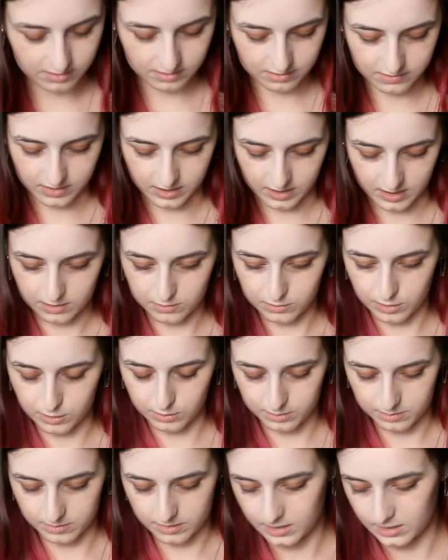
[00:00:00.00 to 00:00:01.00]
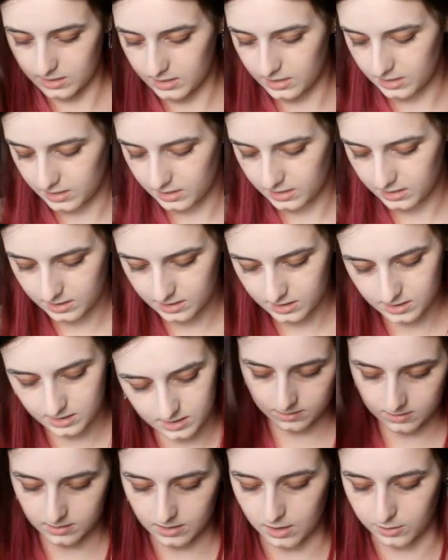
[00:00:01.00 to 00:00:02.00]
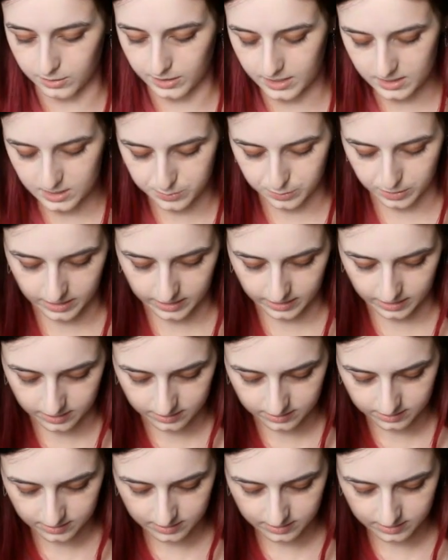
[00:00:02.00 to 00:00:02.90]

fucking room. Oh, he's pretty.